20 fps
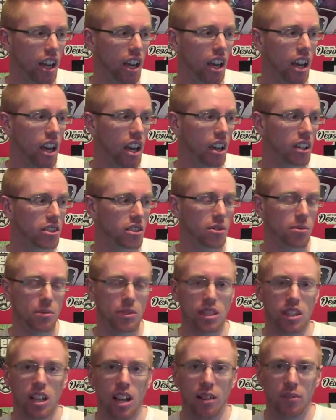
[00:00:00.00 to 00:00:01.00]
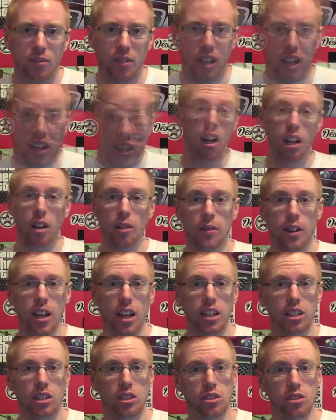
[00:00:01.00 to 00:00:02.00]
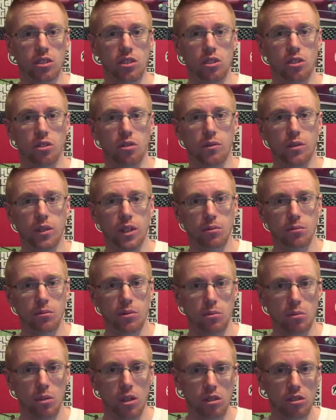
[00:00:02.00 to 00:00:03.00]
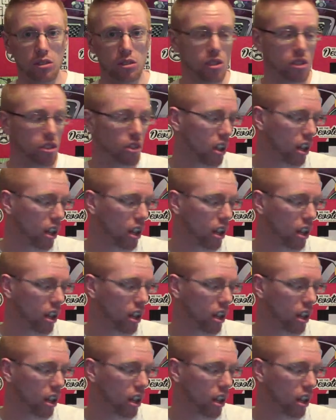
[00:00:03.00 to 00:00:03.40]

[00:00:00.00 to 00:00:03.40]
Uh, too busy laughing at it. I found it such a good film to watch.